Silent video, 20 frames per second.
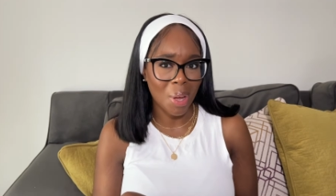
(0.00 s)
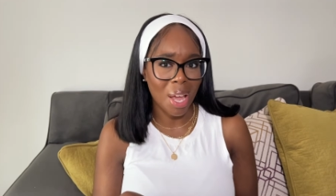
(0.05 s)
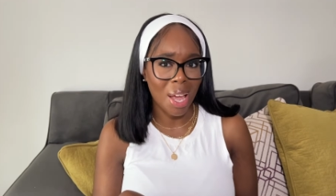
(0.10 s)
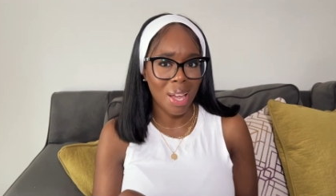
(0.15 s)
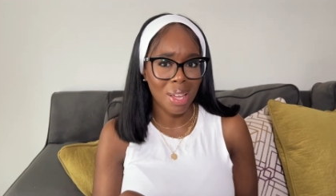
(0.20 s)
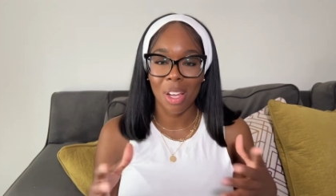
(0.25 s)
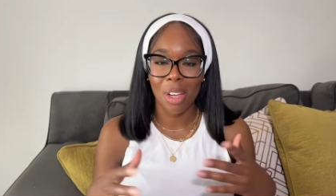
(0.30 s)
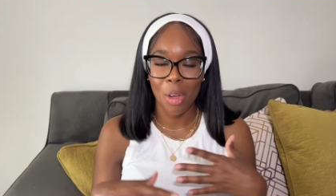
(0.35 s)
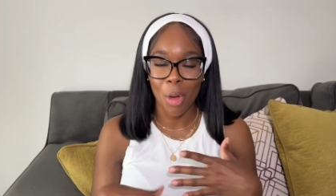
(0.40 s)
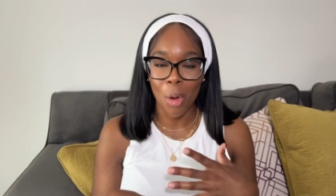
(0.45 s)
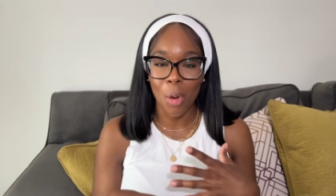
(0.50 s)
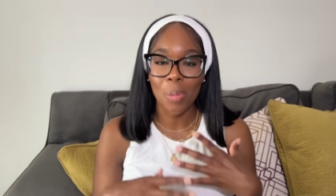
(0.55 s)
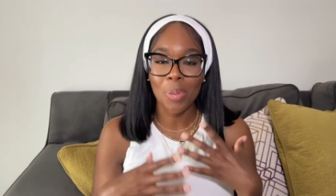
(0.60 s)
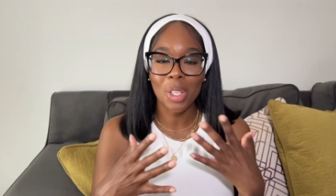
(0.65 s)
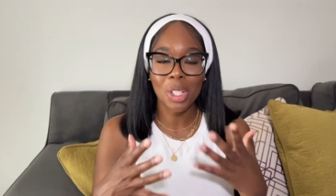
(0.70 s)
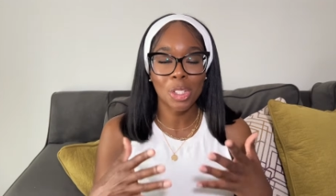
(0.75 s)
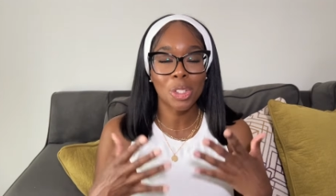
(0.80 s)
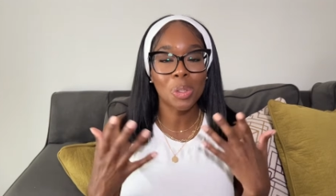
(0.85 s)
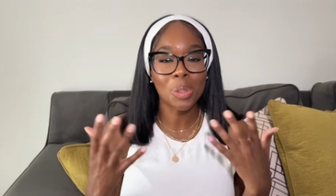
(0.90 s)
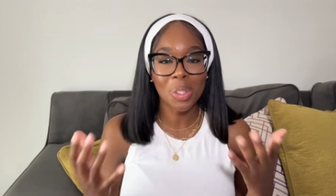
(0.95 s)
And I hope
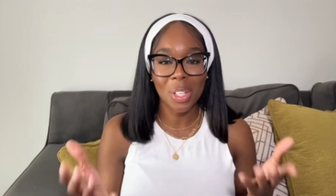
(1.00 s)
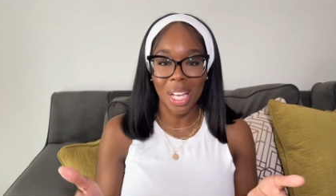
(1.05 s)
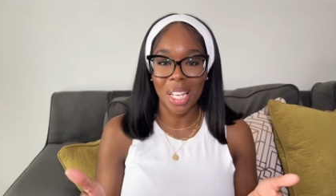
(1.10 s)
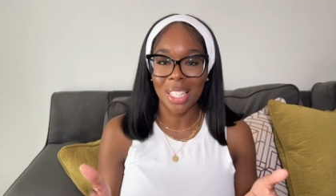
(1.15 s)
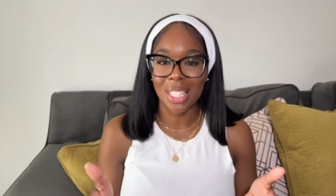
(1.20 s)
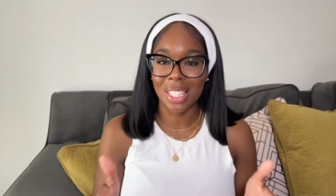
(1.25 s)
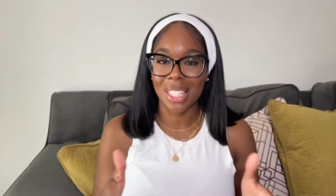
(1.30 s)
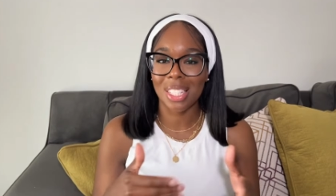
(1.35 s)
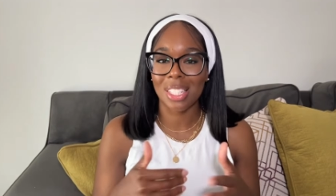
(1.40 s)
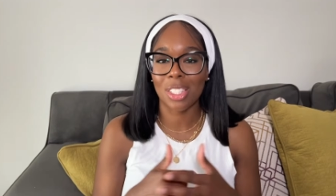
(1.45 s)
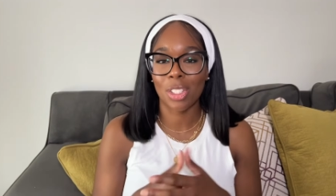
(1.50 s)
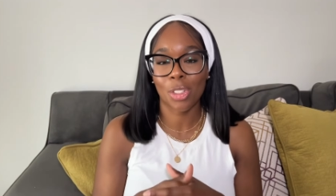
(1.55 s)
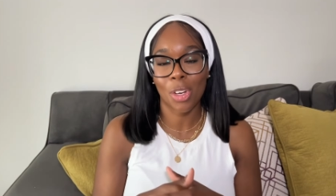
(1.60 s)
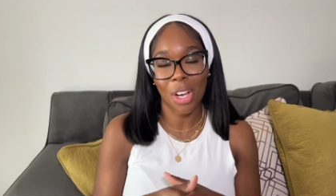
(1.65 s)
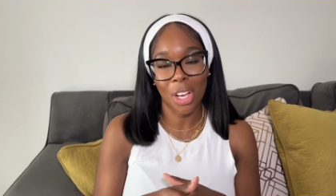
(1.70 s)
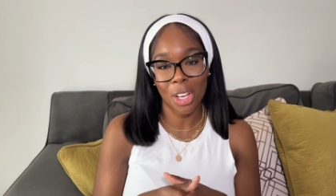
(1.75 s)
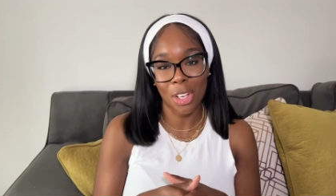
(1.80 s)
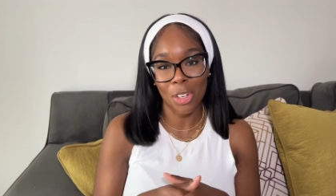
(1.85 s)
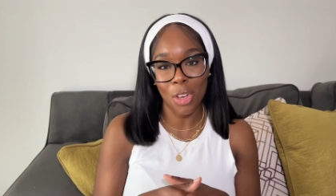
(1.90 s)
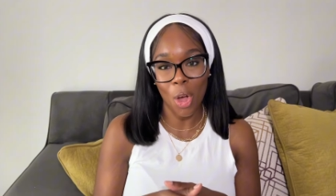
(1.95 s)
that you like this
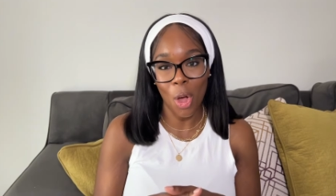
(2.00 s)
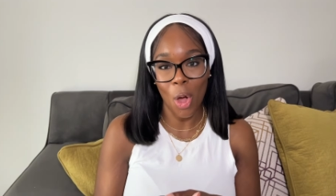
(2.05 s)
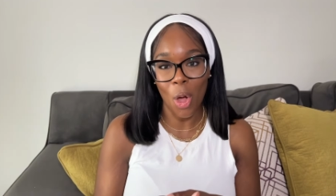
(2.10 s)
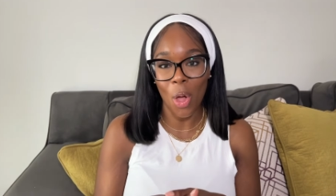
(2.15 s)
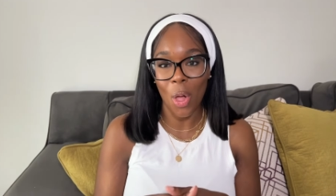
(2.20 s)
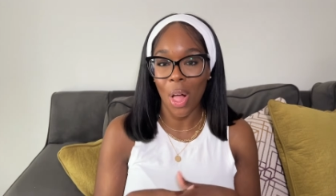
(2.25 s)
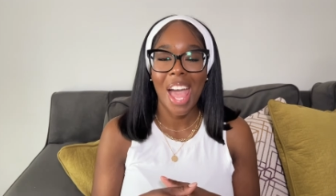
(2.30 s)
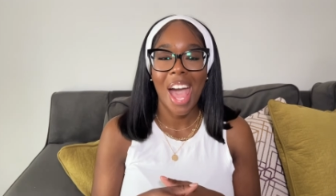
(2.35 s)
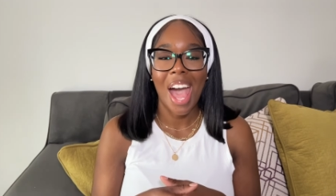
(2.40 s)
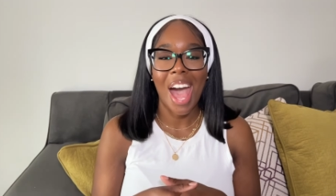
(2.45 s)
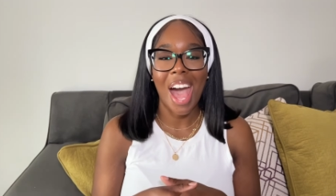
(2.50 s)
try on haul.